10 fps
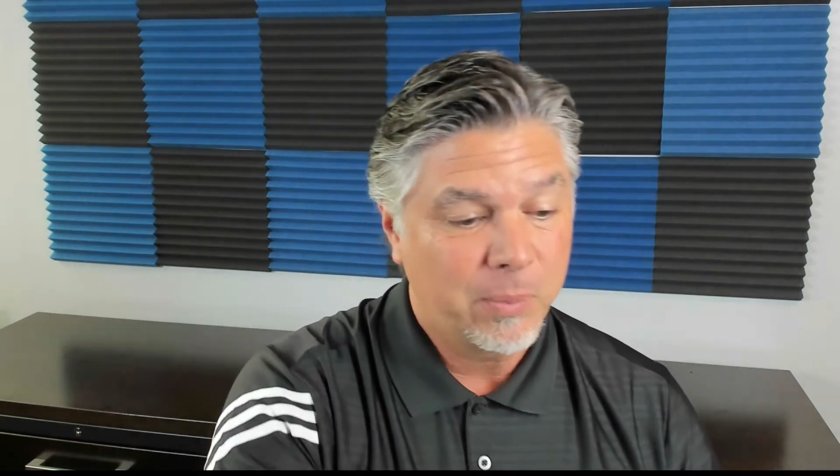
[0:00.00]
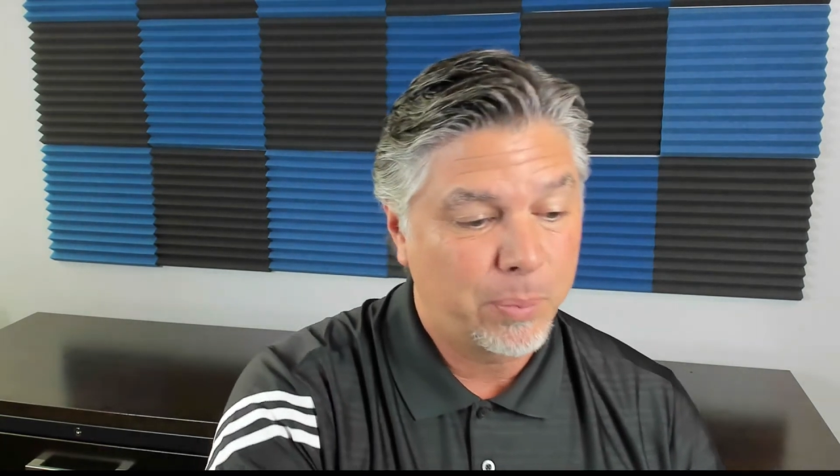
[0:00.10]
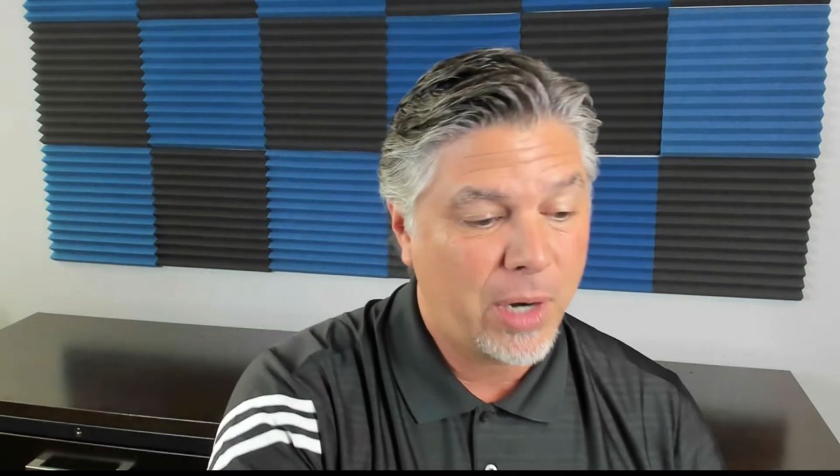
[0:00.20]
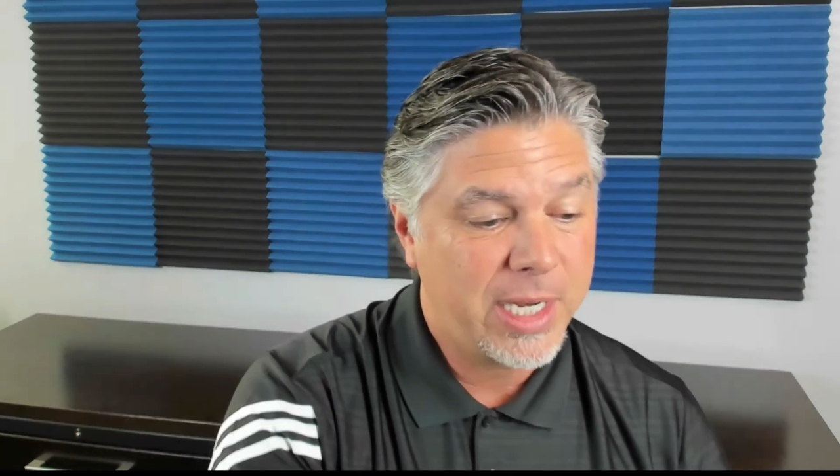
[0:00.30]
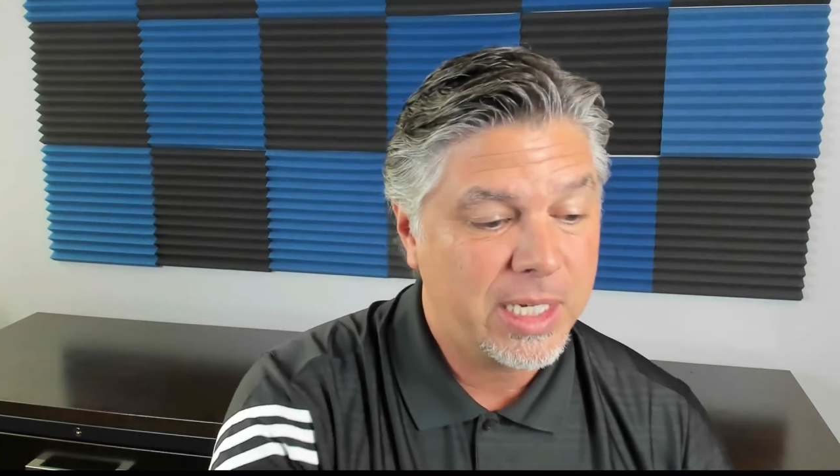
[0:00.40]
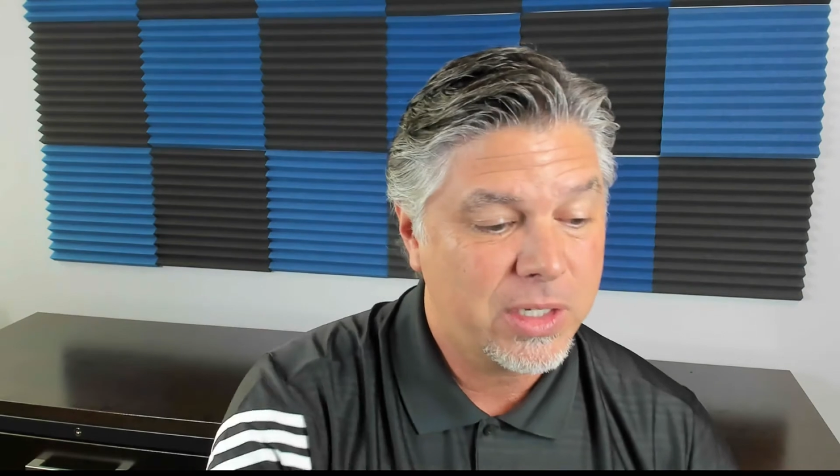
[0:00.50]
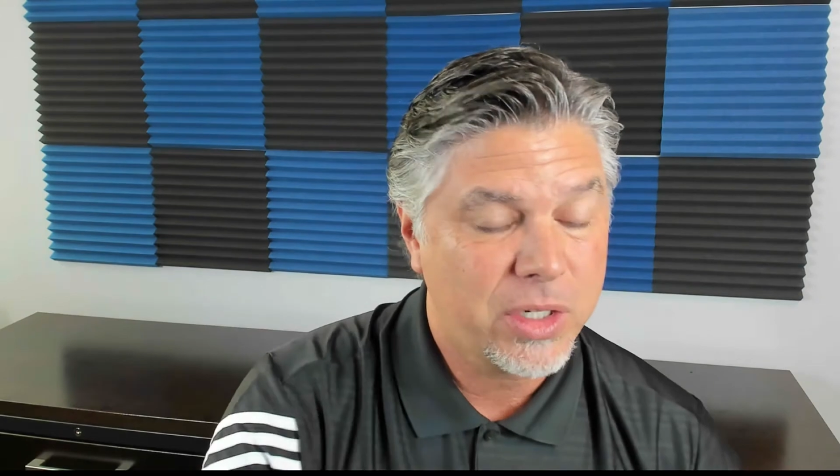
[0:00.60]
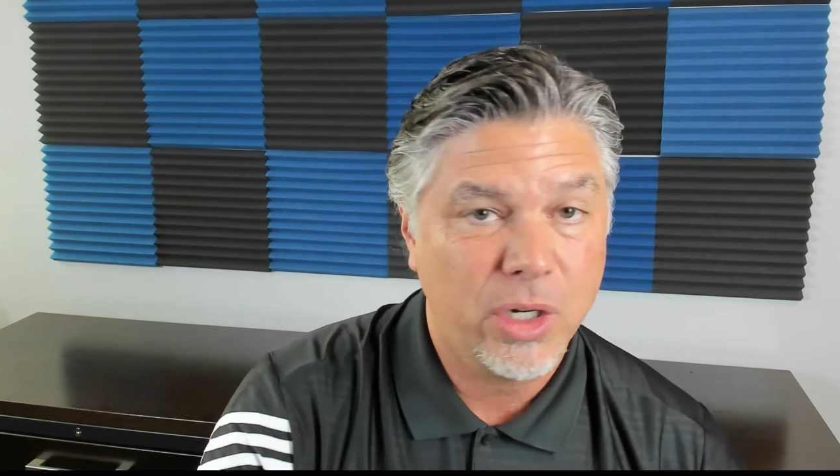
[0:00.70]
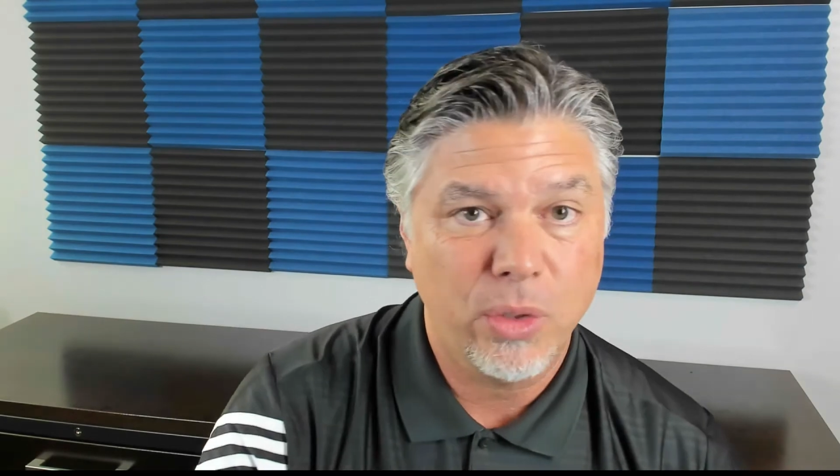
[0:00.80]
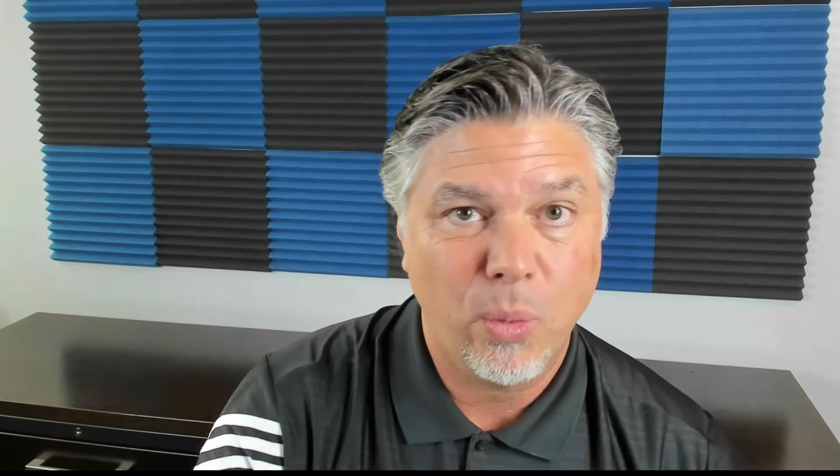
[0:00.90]
brightness
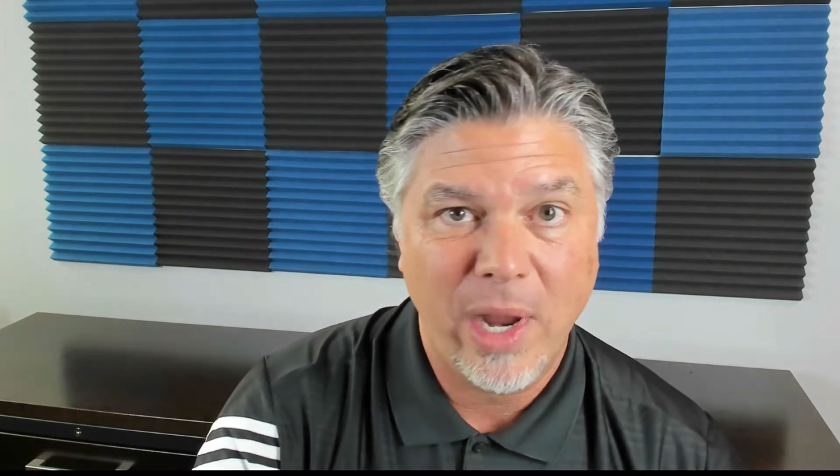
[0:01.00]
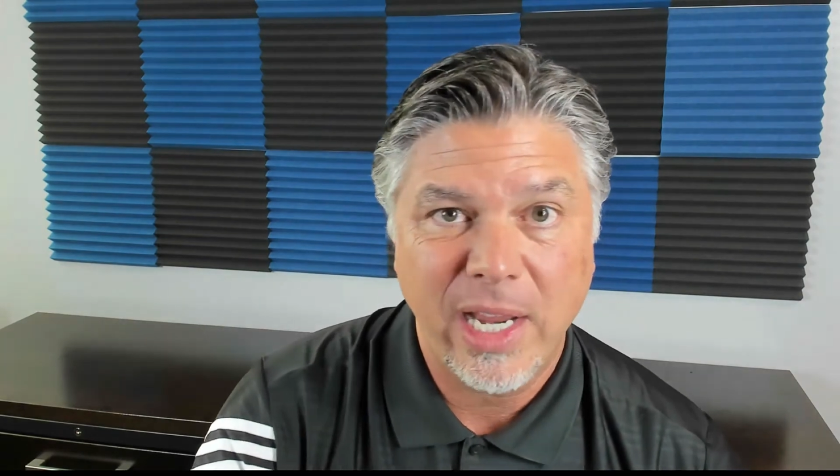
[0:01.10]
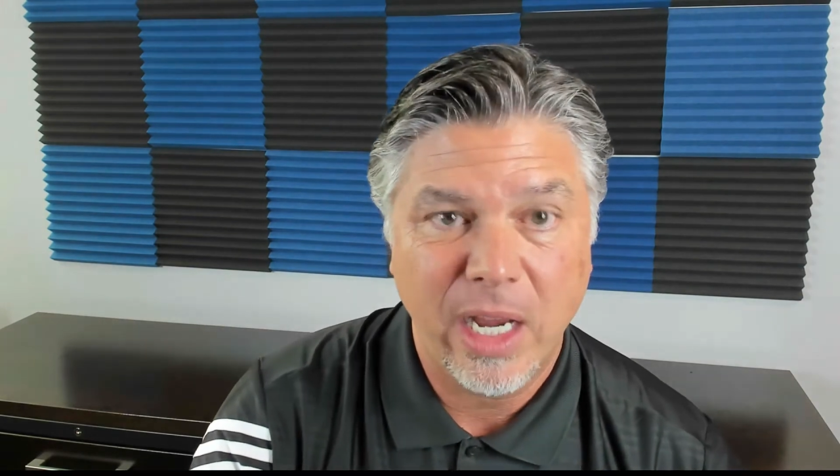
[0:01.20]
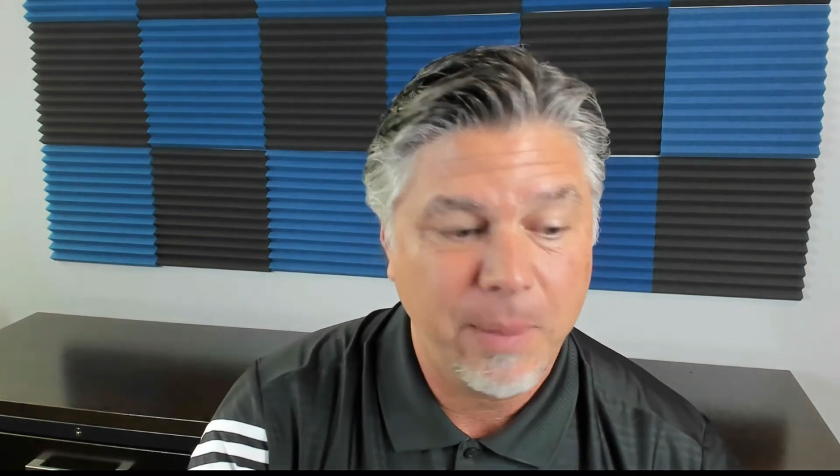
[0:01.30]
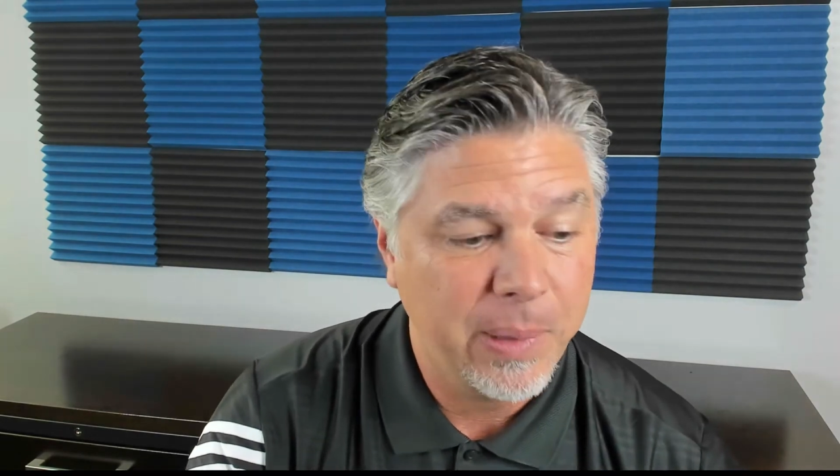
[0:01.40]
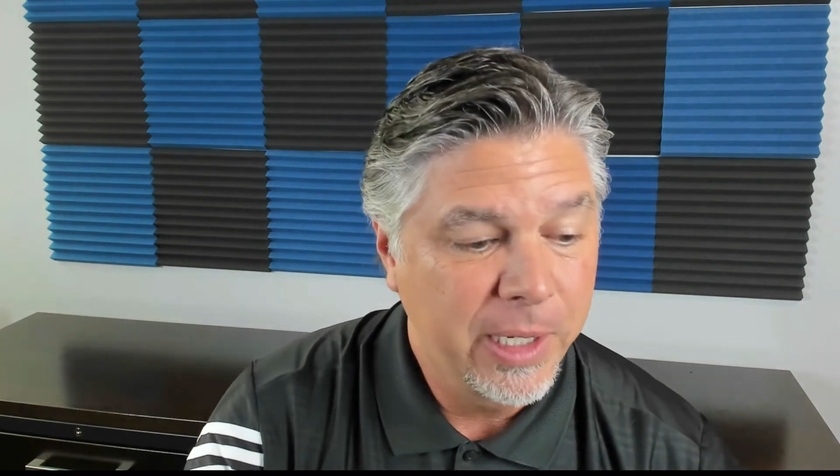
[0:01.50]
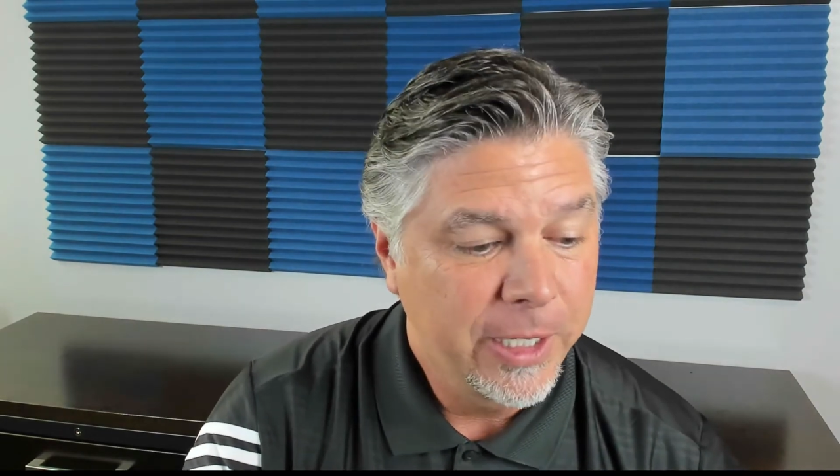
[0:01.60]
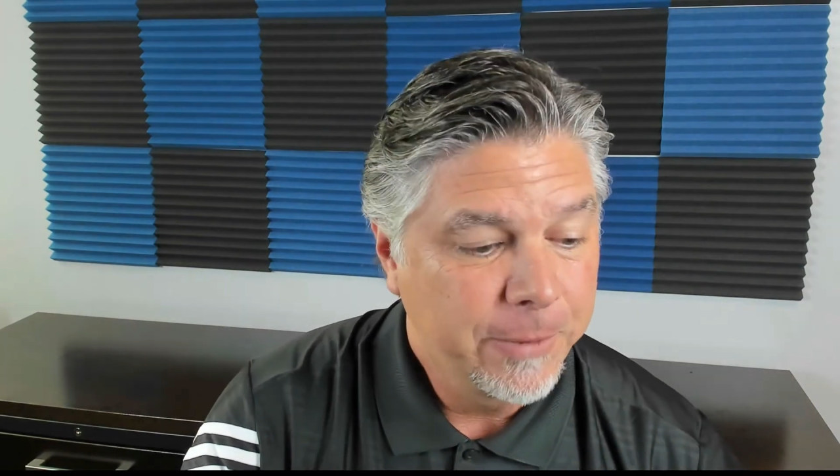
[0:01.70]
turned way up.